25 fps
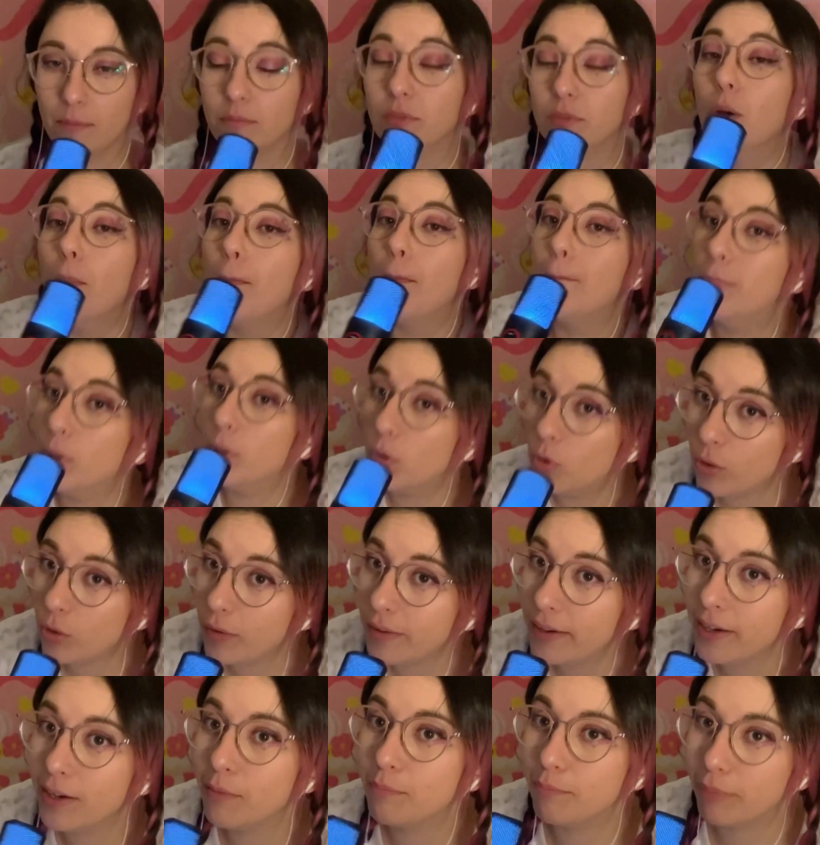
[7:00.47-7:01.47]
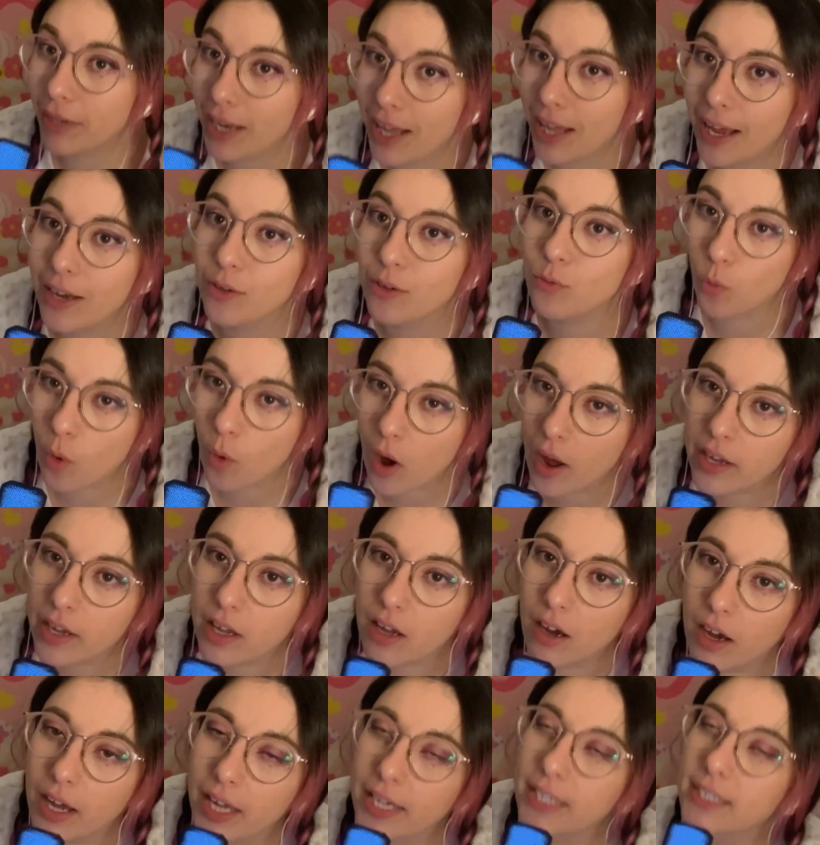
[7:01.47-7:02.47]
The boring, bland white
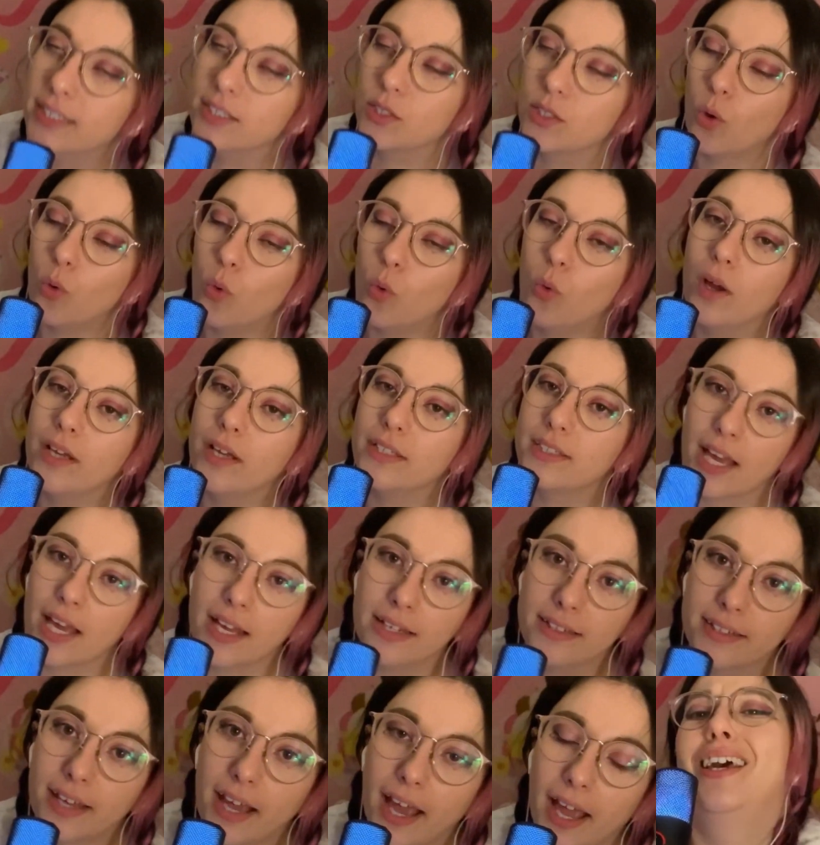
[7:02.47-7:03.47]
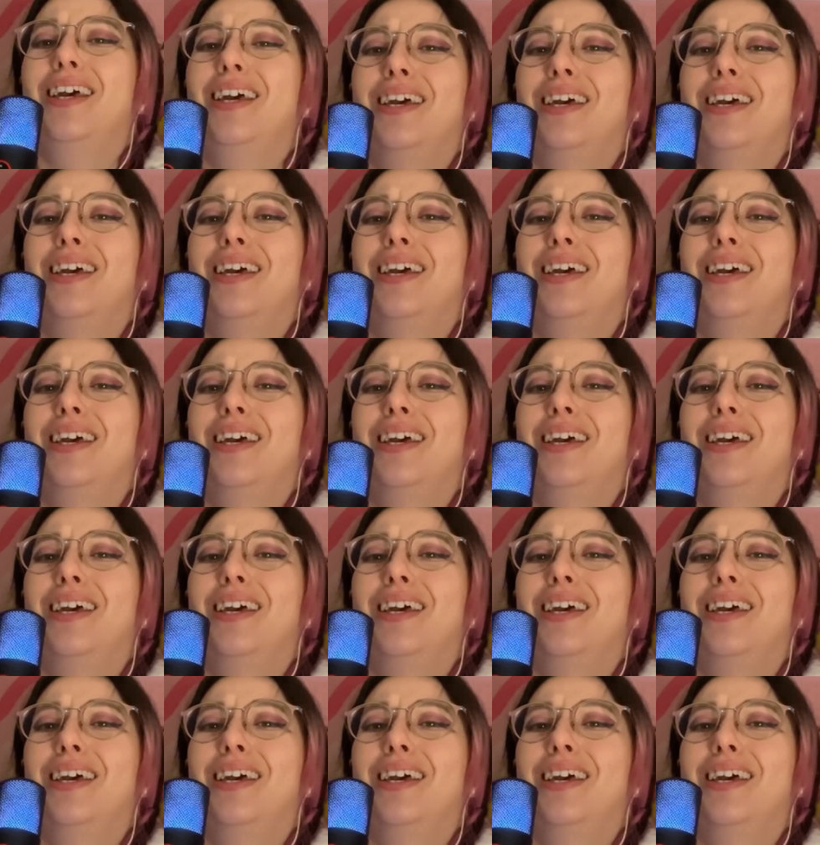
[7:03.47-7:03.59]
guy is always endgame.